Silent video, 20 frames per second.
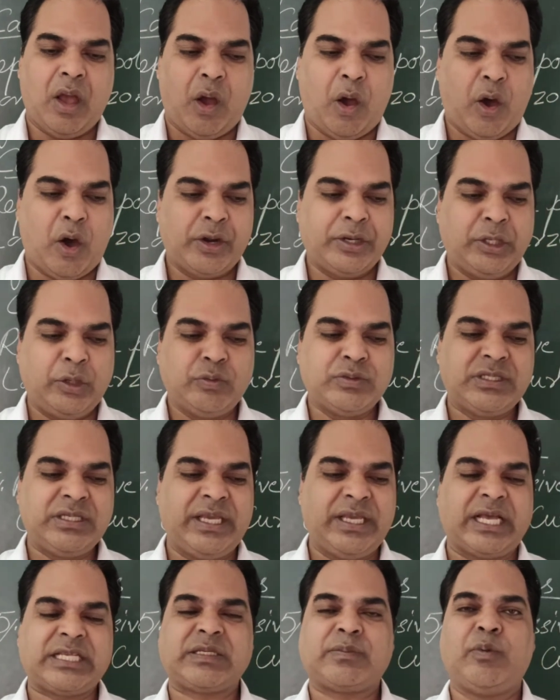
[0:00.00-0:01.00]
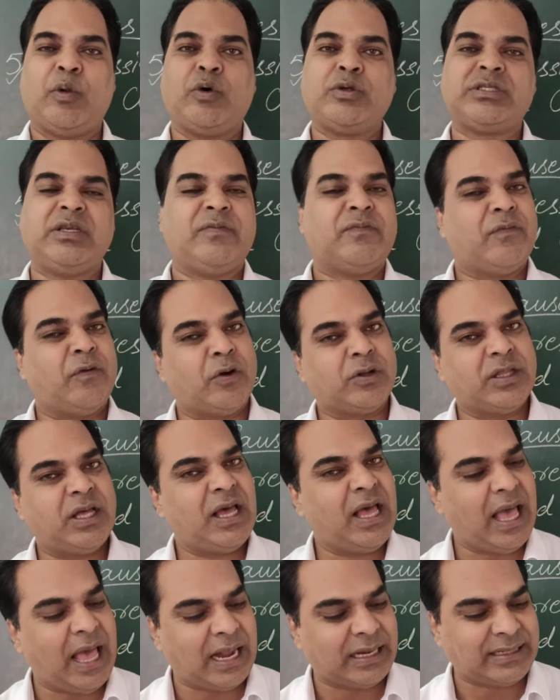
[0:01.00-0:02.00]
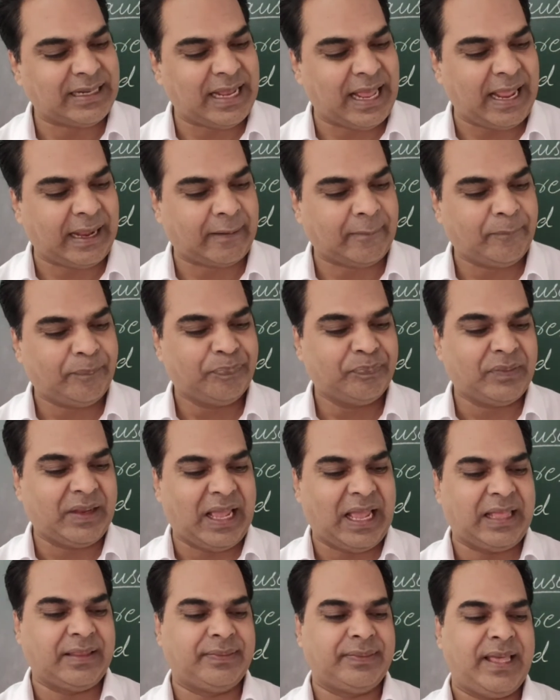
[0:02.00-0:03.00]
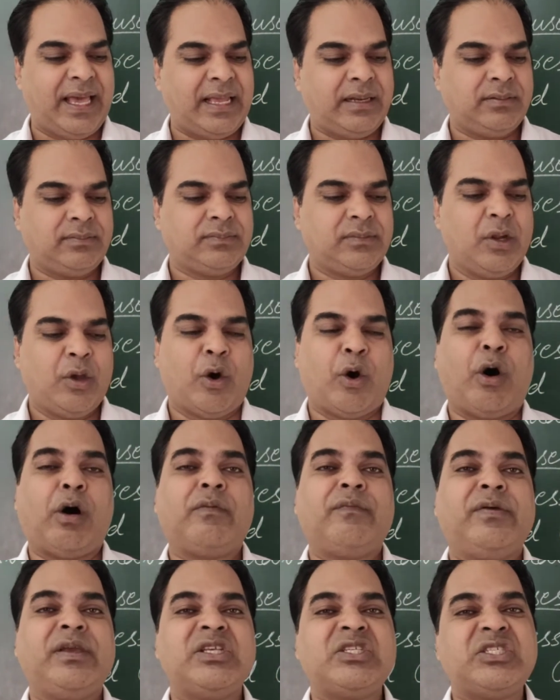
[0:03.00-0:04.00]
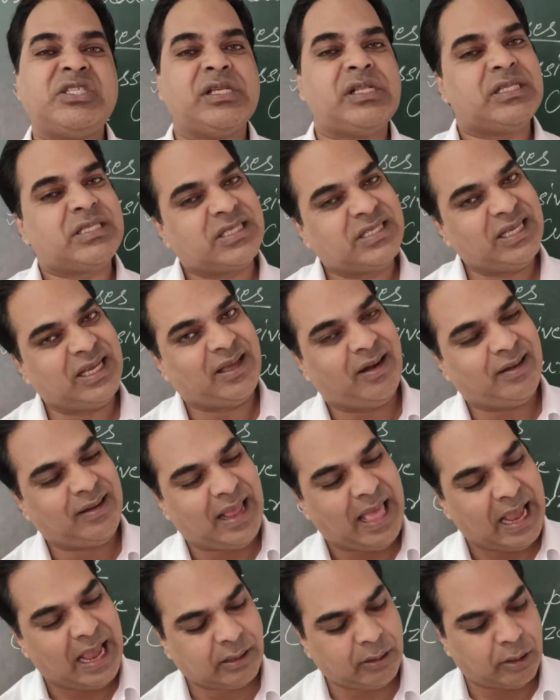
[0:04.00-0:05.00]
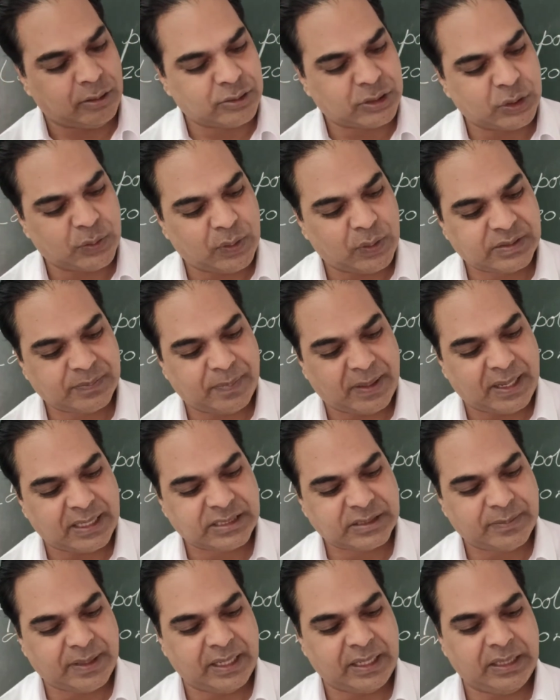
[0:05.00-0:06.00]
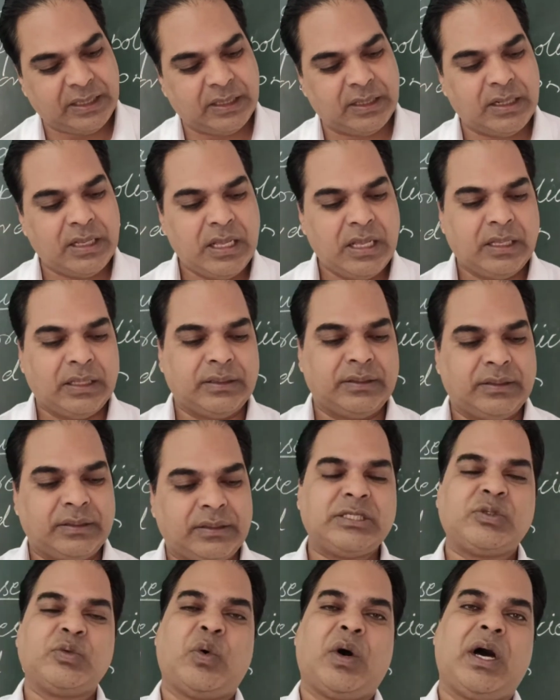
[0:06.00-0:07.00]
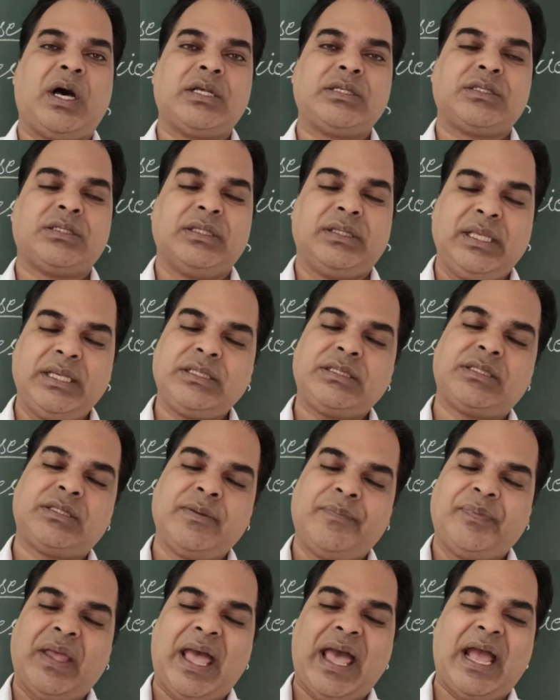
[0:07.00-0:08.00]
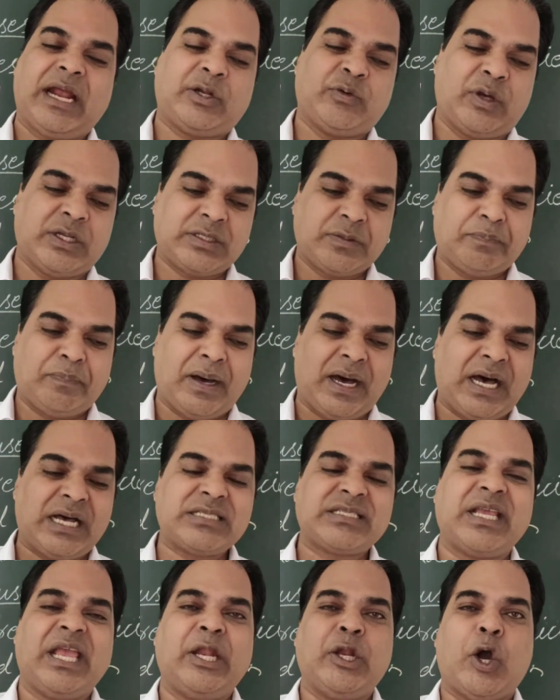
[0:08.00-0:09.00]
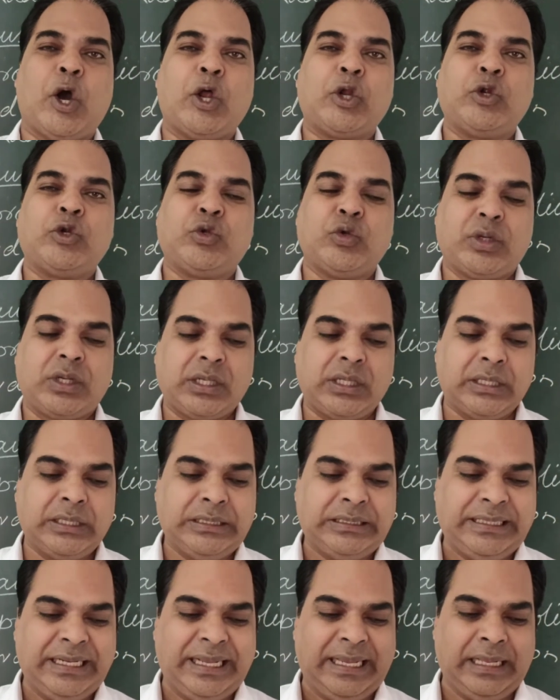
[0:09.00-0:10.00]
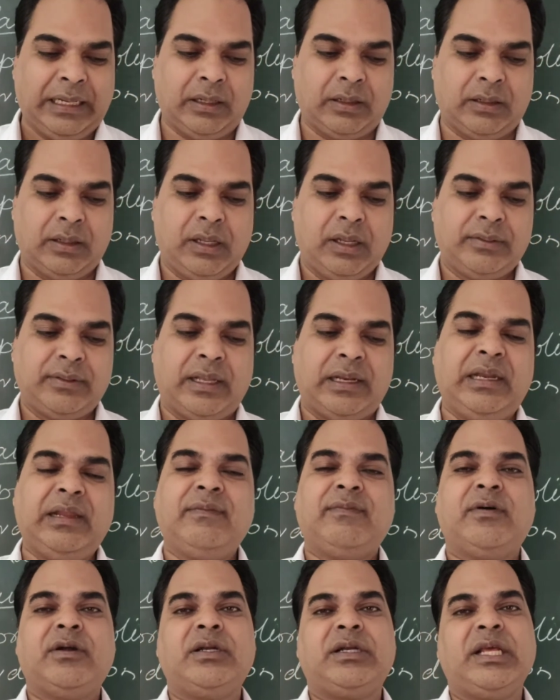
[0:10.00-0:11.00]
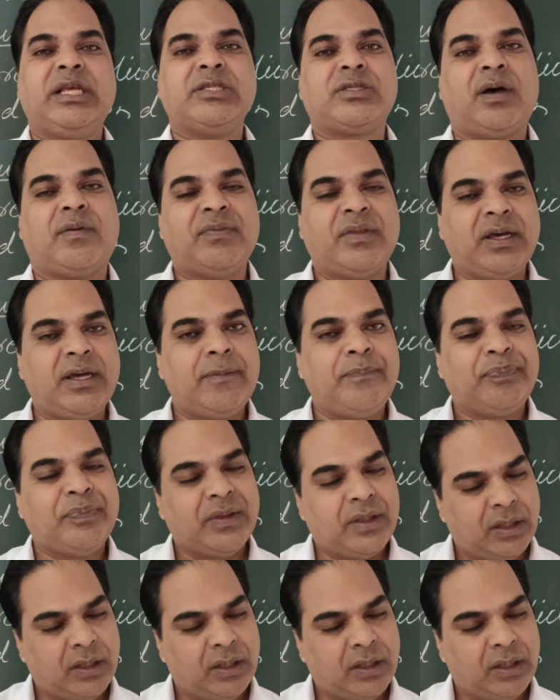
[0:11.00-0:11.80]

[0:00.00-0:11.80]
or using explosive for the attack. And then Official Secret Act also was passed, my dear. This act was passed in order to curtail the liberties of the